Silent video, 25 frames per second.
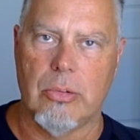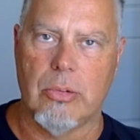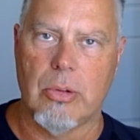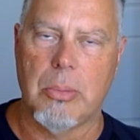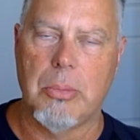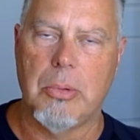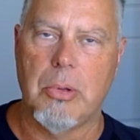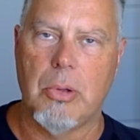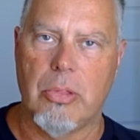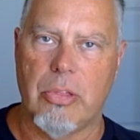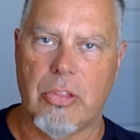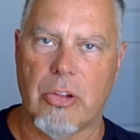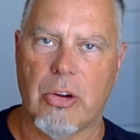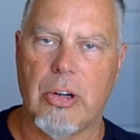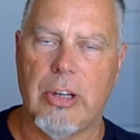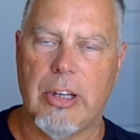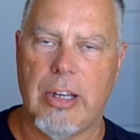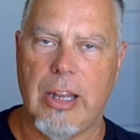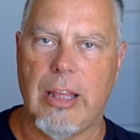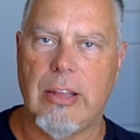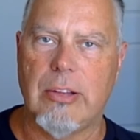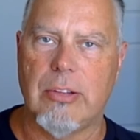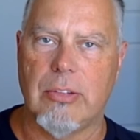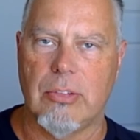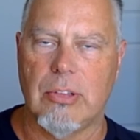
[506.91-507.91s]
So I'm doing 30
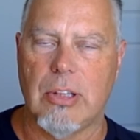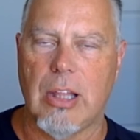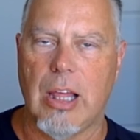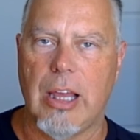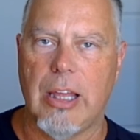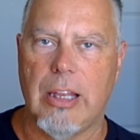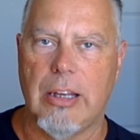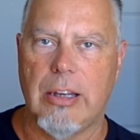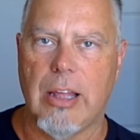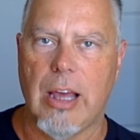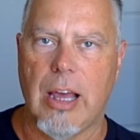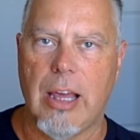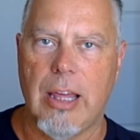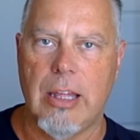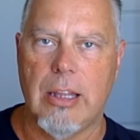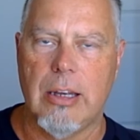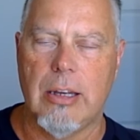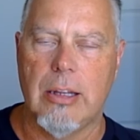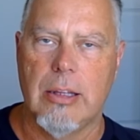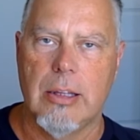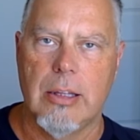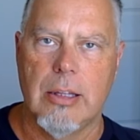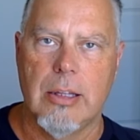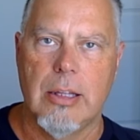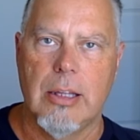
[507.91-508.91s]
days of a lion diet,
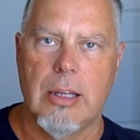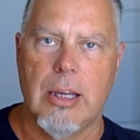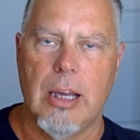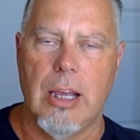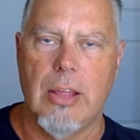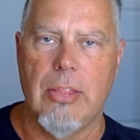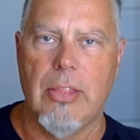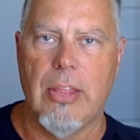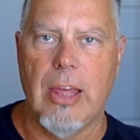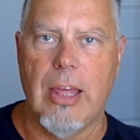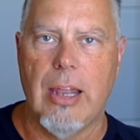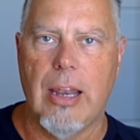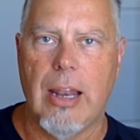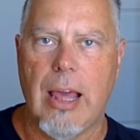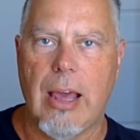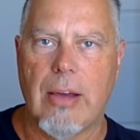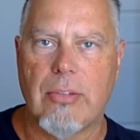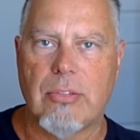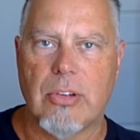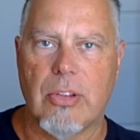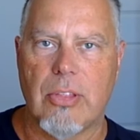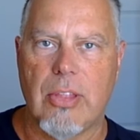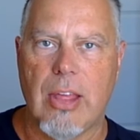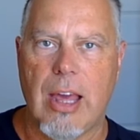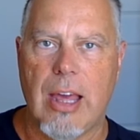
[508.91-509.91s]
and then
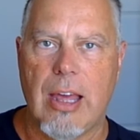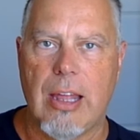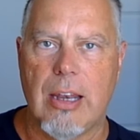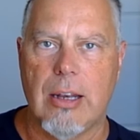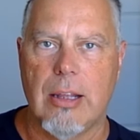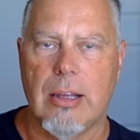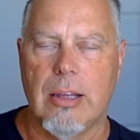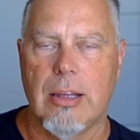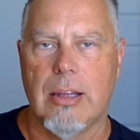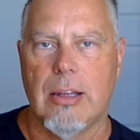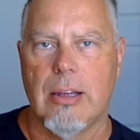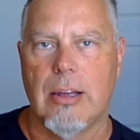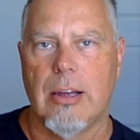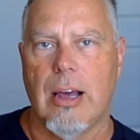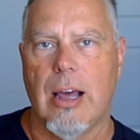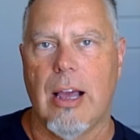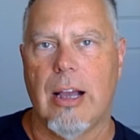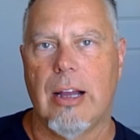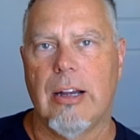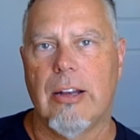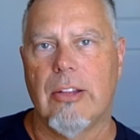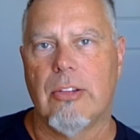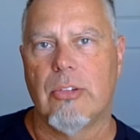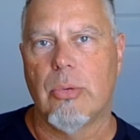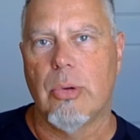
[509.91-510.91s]
after that, I'm
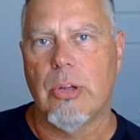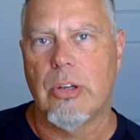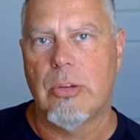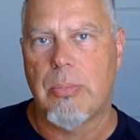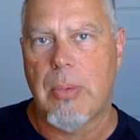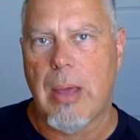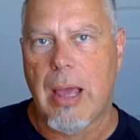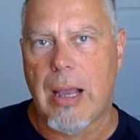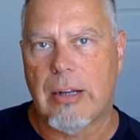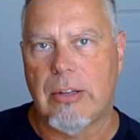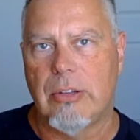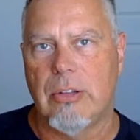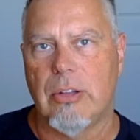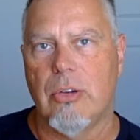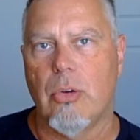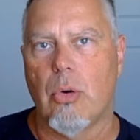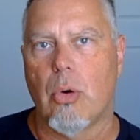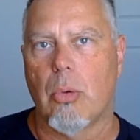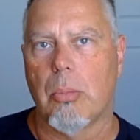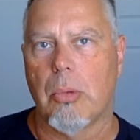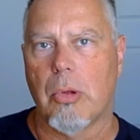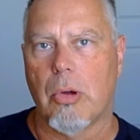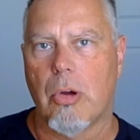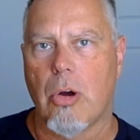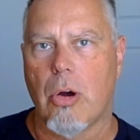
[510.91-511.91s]
going to switch back to
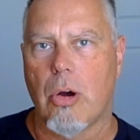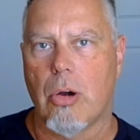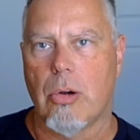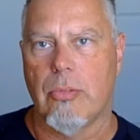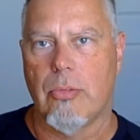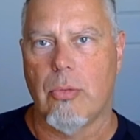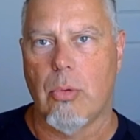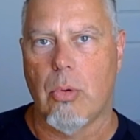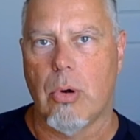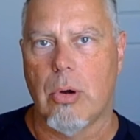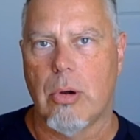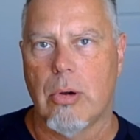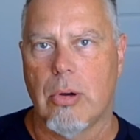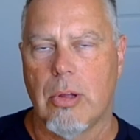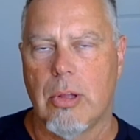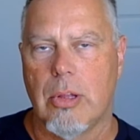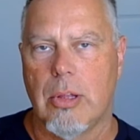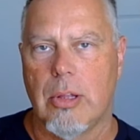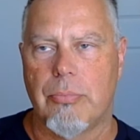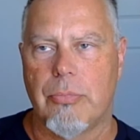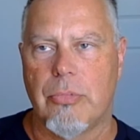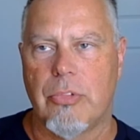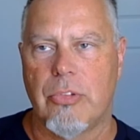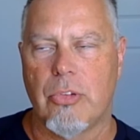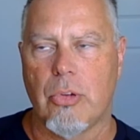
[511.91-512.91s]
normal carnivore.
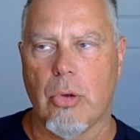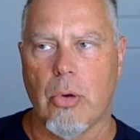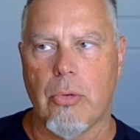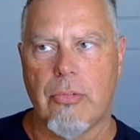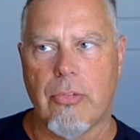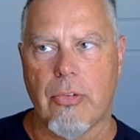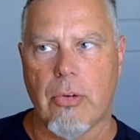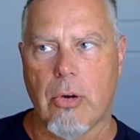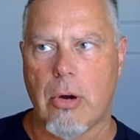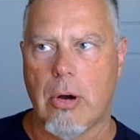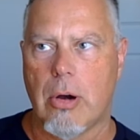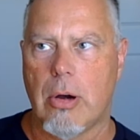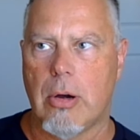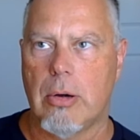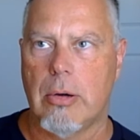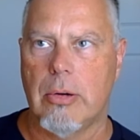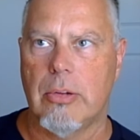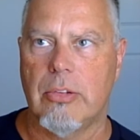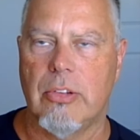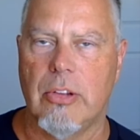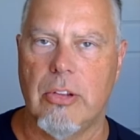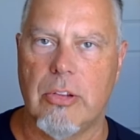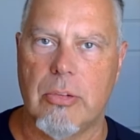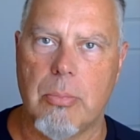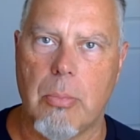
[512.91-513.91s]
So far,
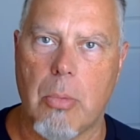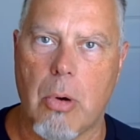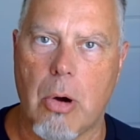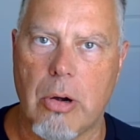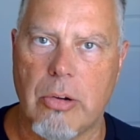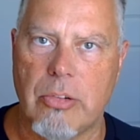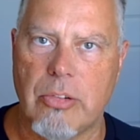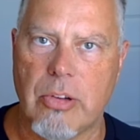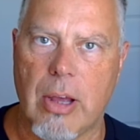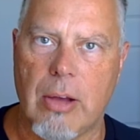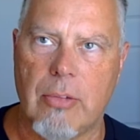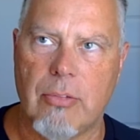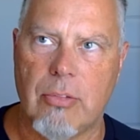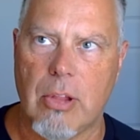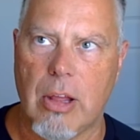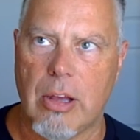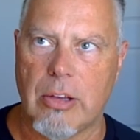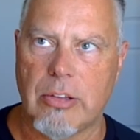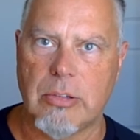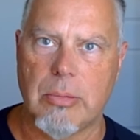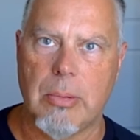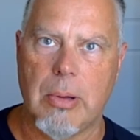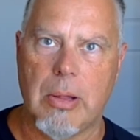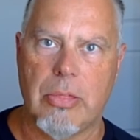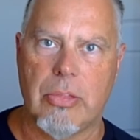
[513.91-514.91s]
since March, I've
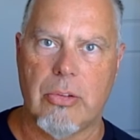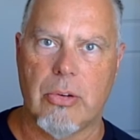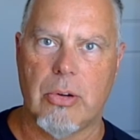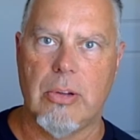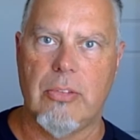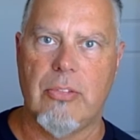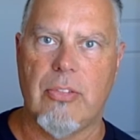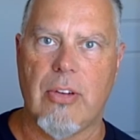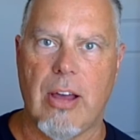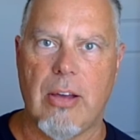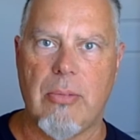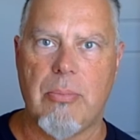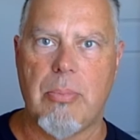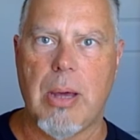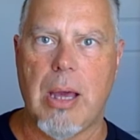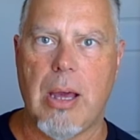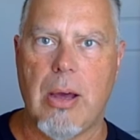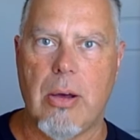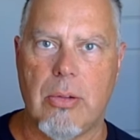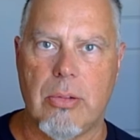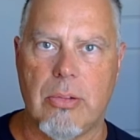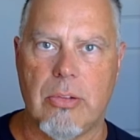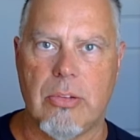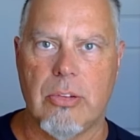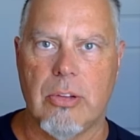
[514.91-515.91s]
lost about 35
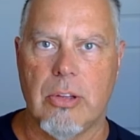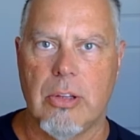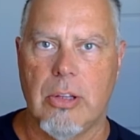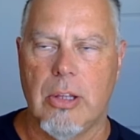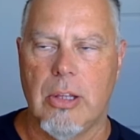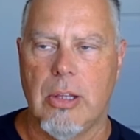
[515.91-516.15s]
pounds.